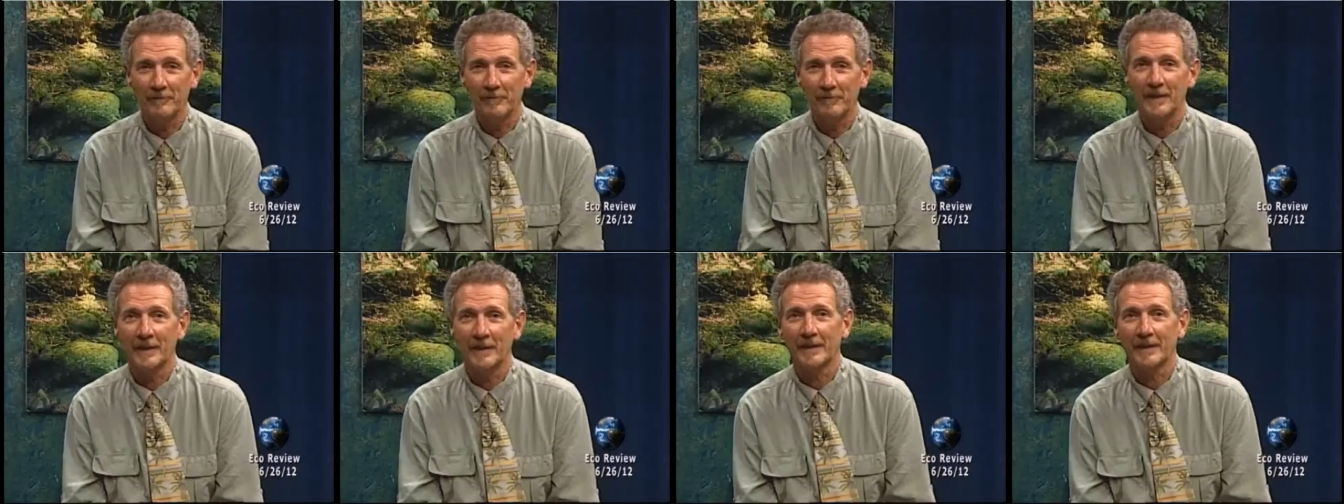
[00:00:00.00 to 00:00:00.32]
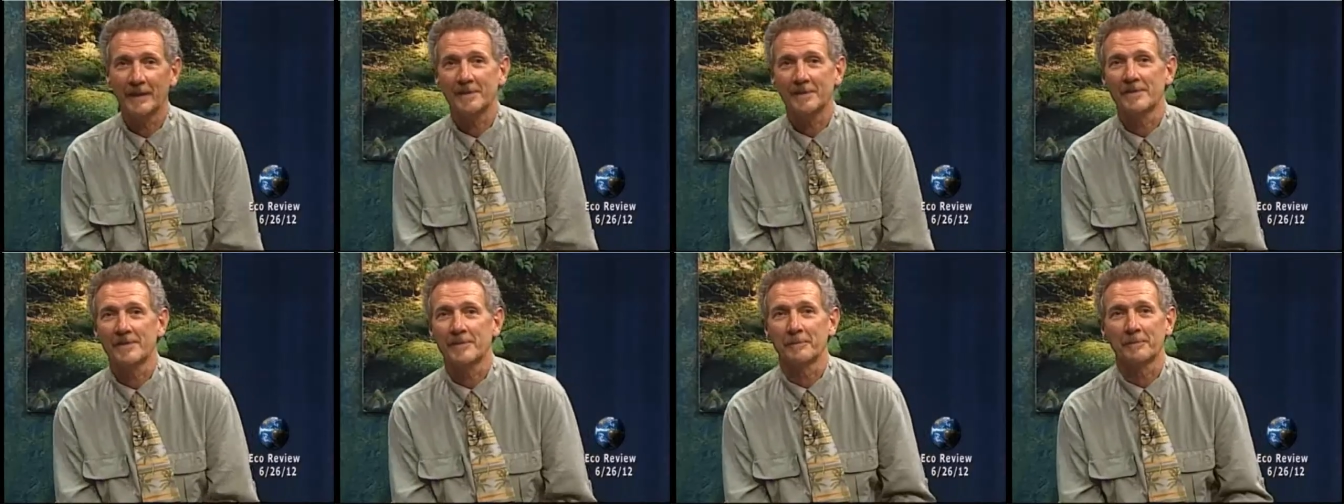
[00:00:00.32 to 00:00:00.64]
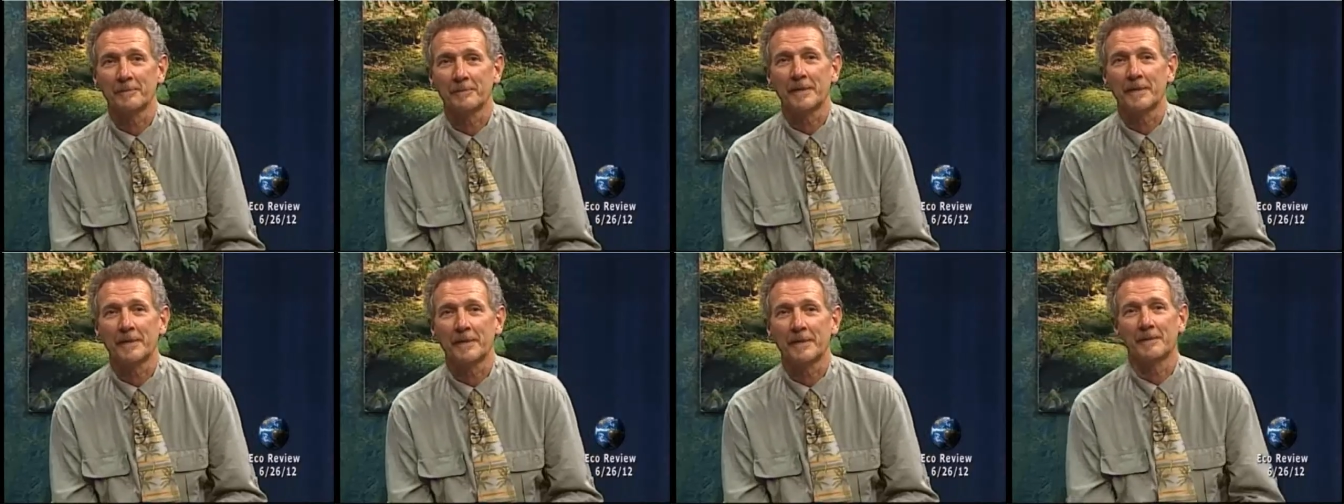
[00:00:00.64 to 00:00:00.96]
vegan
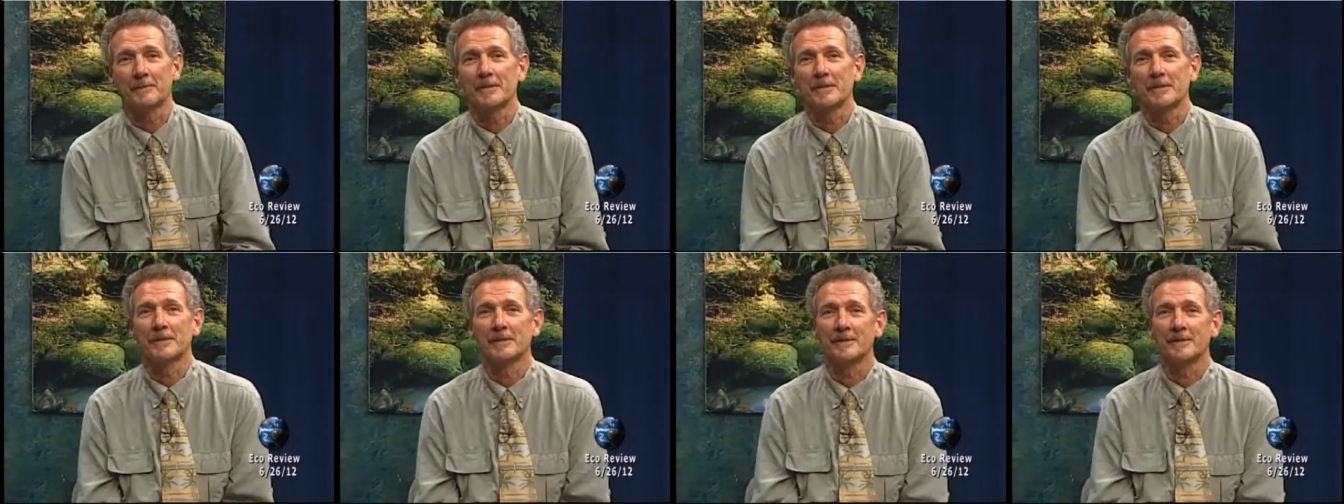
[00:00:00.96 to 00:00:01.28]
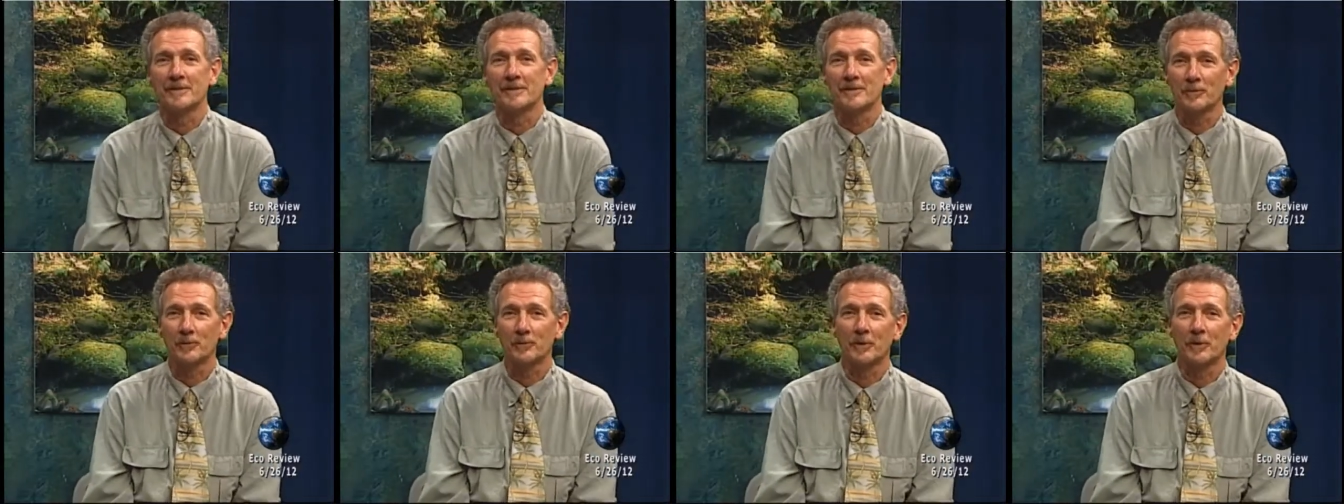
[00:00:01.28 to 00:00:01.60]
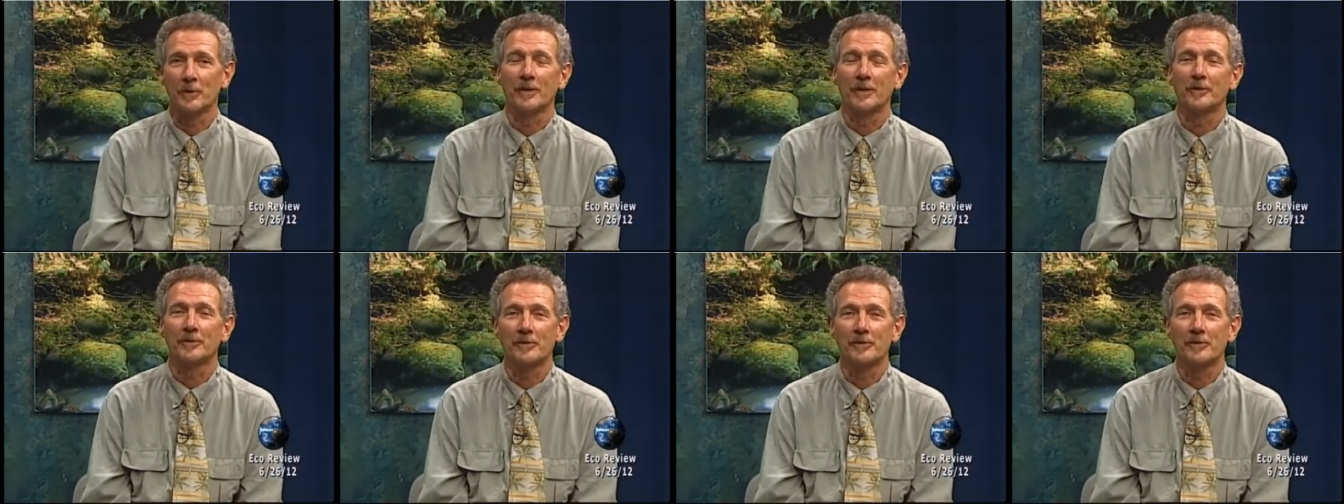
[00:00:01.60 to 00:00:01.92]
sometimes, and this is
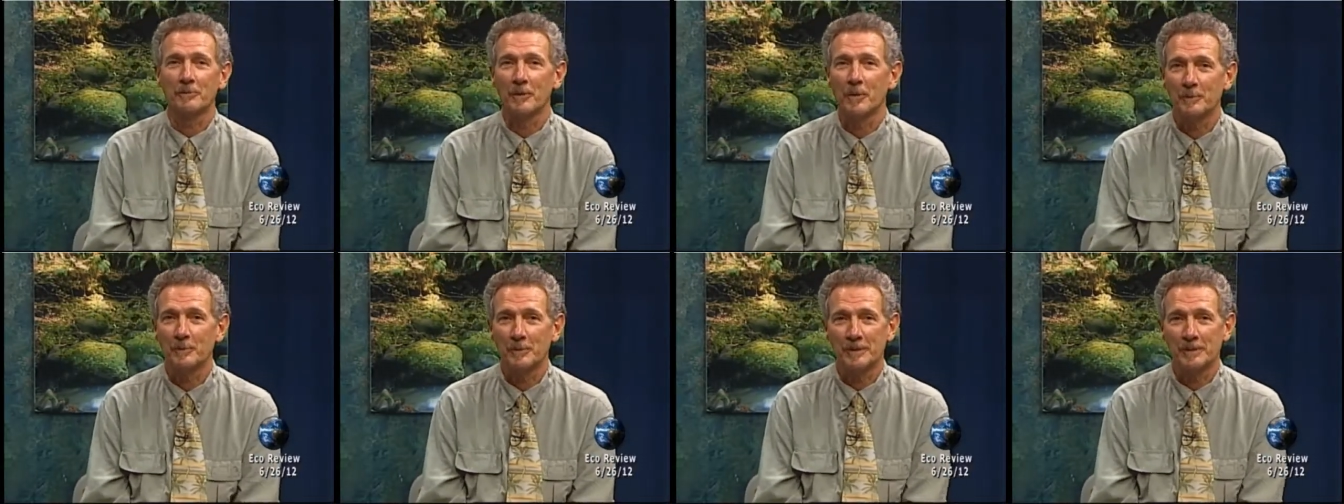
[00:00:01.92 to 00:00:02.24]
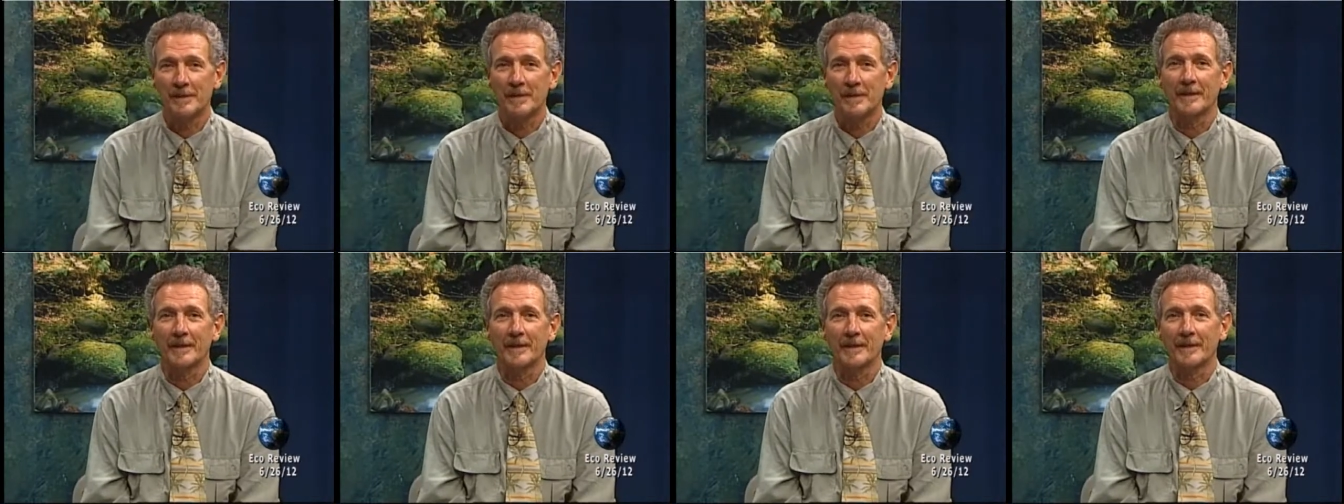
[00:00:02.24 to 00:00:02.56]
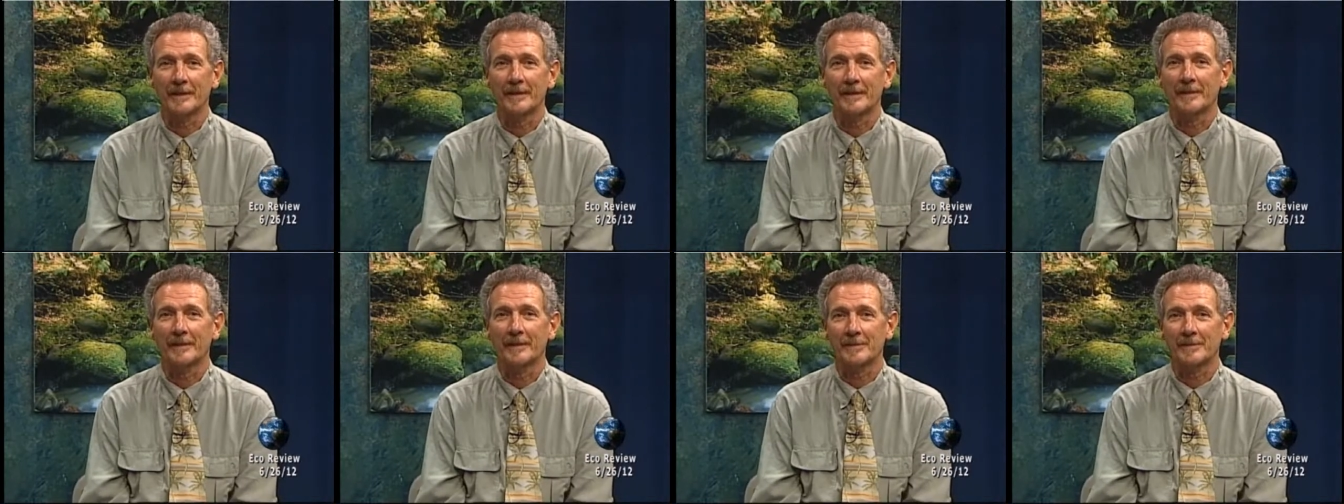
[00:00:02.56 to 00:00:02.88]
one of those moments I
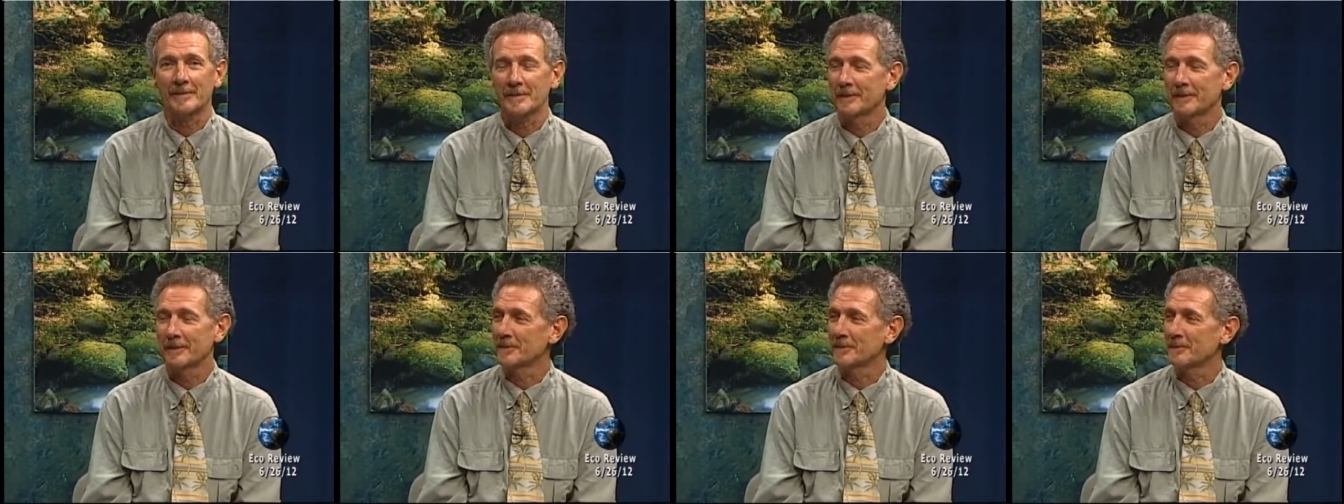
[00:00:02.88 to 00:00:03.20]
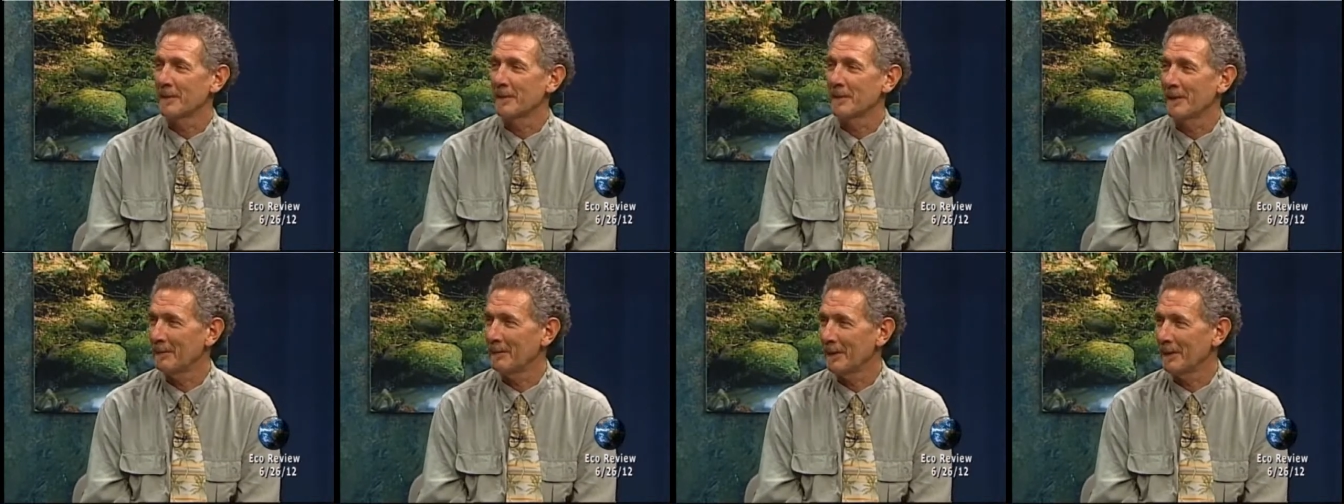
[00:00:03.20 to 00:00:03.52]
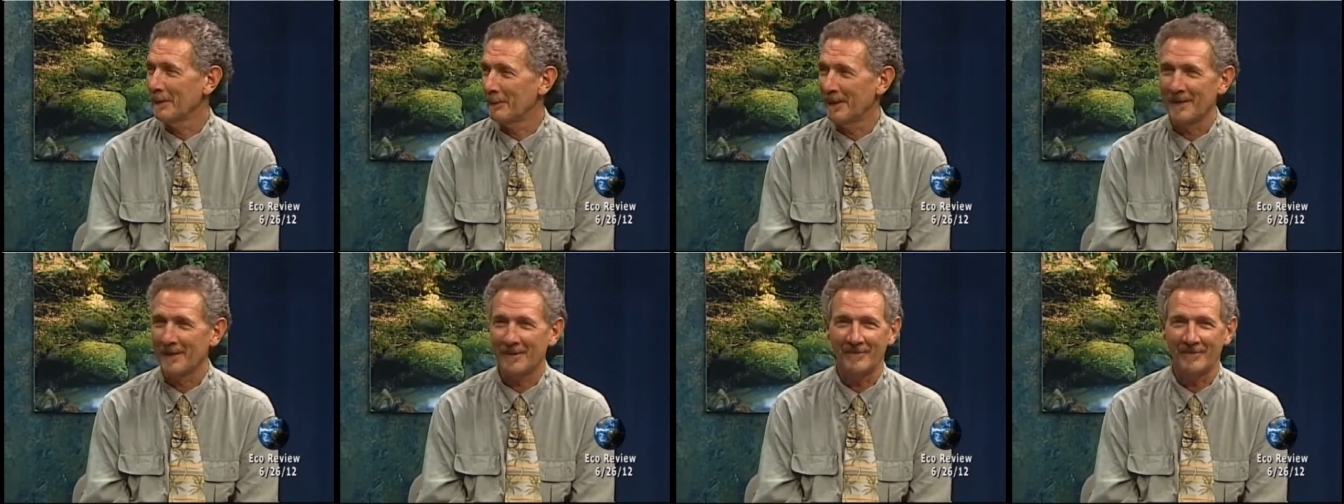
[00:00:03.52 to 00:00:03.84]
think there's, there's maybe a
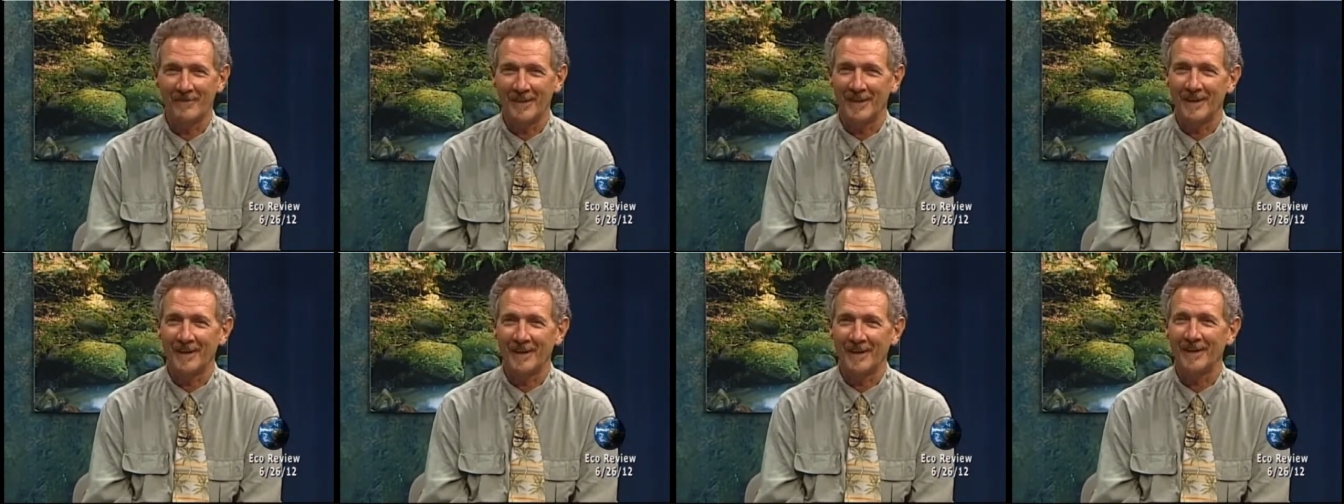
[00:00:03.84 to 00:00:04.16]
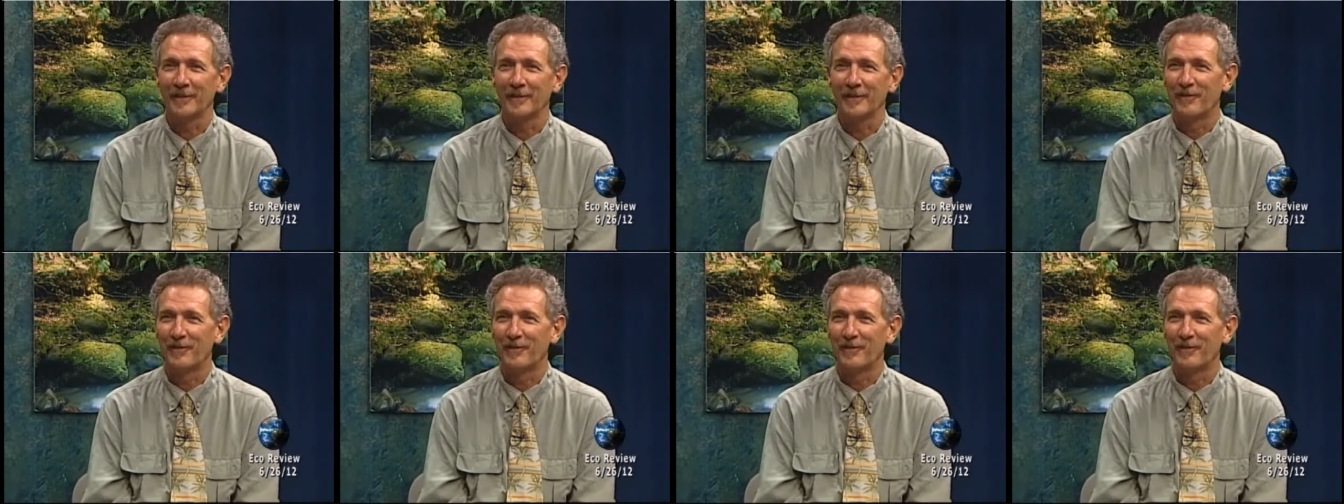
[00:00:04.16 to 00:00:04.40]
benefit here